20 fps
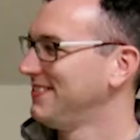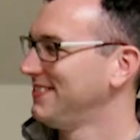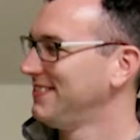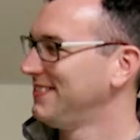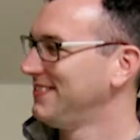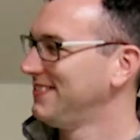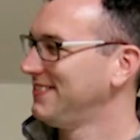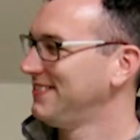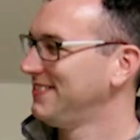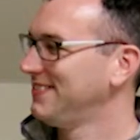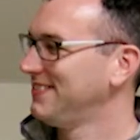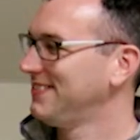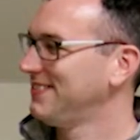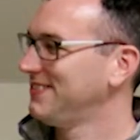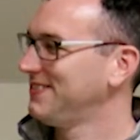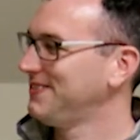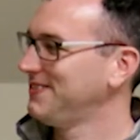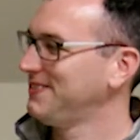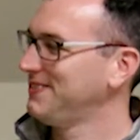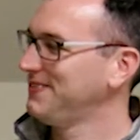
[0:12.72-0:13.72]

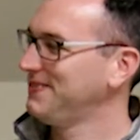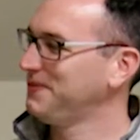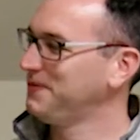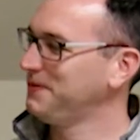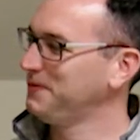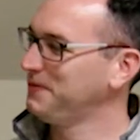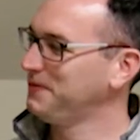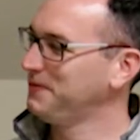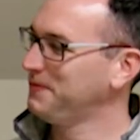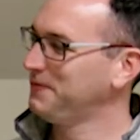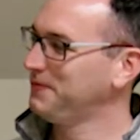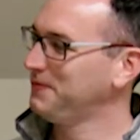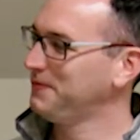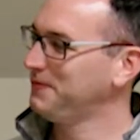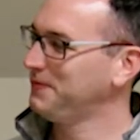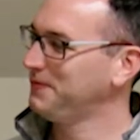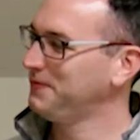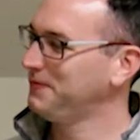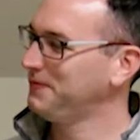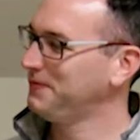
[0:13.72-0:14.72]

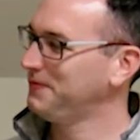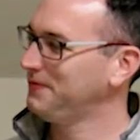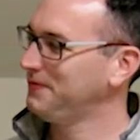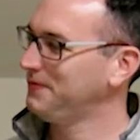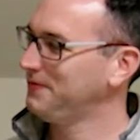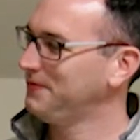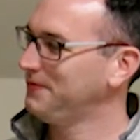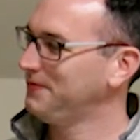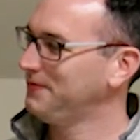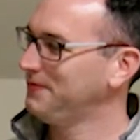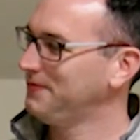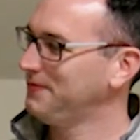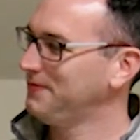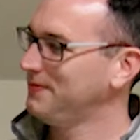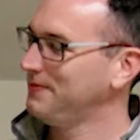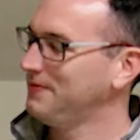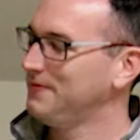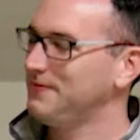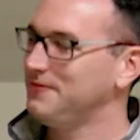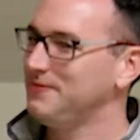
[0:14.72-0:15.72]

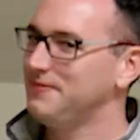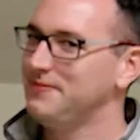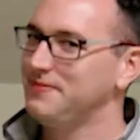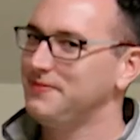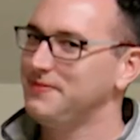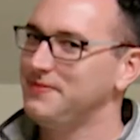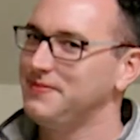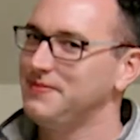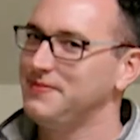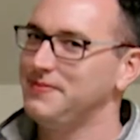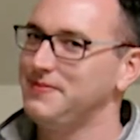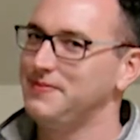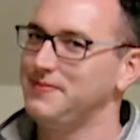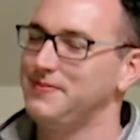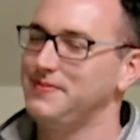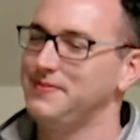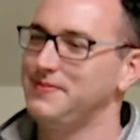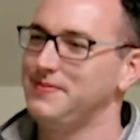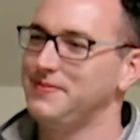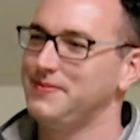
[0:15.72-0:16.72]

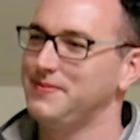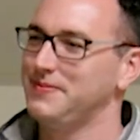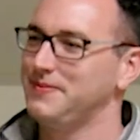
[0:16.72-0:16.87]
The person shown says nothing.